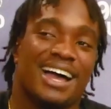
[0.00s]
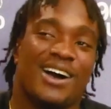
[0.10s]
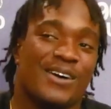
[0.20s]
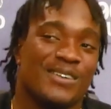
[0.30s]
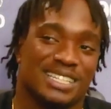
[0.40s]
I
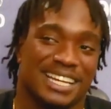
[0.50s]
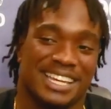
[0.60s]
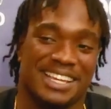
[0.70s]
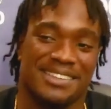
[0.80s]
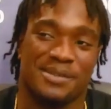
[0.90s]
always like
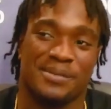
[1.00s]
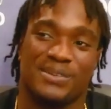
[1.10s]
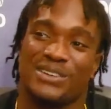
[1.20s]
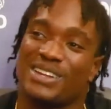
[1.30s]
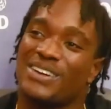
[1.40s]
hitting
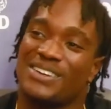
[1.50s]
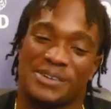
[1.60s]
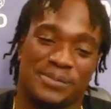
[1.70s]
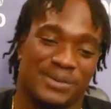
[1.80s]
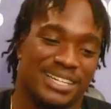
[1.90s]
people, you know.
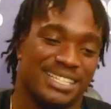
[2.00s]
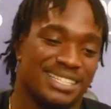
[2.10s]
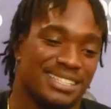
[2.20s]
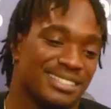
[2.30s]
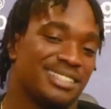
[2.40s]
But
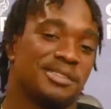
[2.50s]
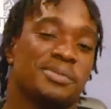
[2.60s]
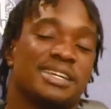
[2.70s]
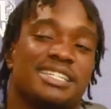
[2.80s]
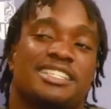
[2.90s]
the
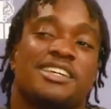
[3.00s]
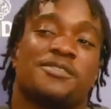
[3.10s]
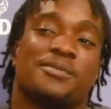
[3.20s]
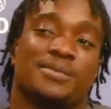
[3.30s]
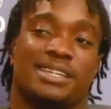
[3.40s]
biggest thing
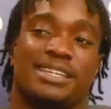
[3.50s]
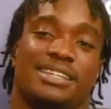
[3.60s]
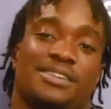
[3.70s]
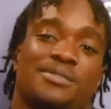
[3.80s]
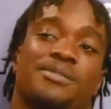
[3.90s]
for me
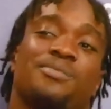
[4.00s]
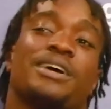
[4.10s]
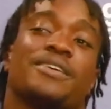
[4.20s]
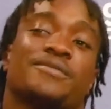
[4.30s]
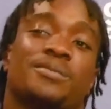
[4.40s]

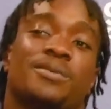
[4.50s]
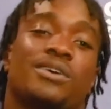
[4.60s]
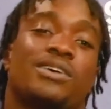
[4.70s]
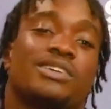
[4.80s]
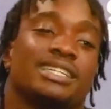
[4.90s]
playing
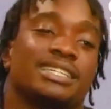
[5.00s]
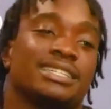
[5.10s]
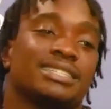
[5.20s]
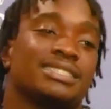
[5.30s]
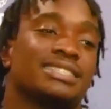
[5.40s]
football
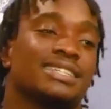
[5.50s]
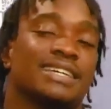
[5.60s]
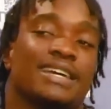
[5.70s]
is